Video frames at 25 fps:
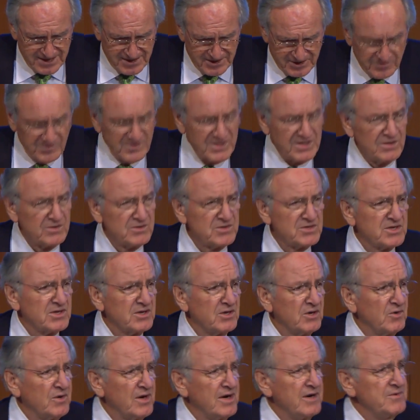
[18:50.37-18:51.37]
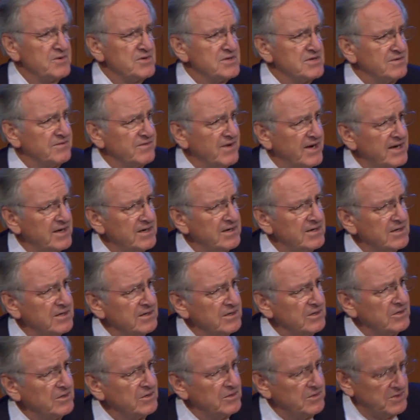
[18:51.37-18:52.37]
3 years ago, I was invited to
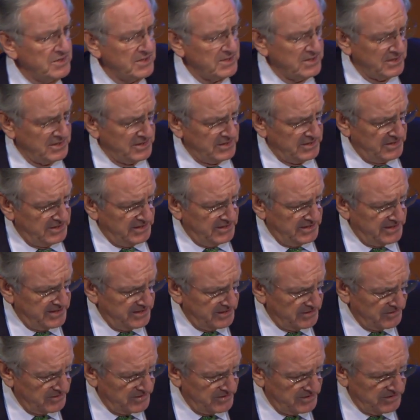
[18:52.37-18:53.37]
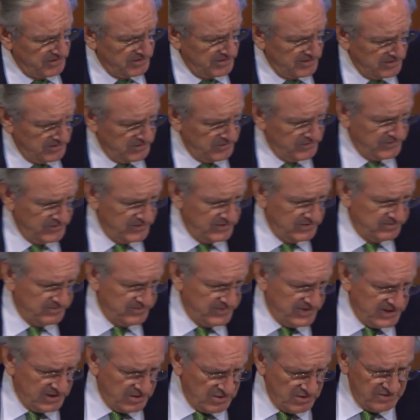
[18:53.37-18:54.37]
go near here over
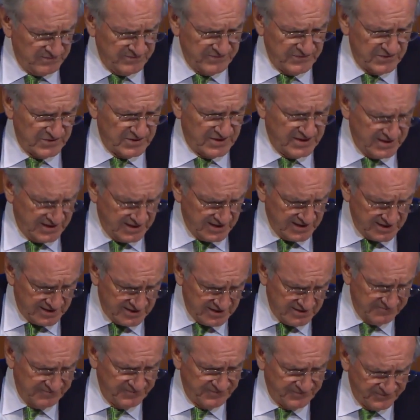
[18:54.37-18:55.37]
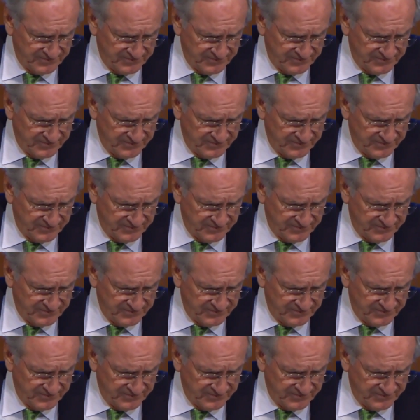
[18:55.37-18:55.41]
by Hartford, Connecticut,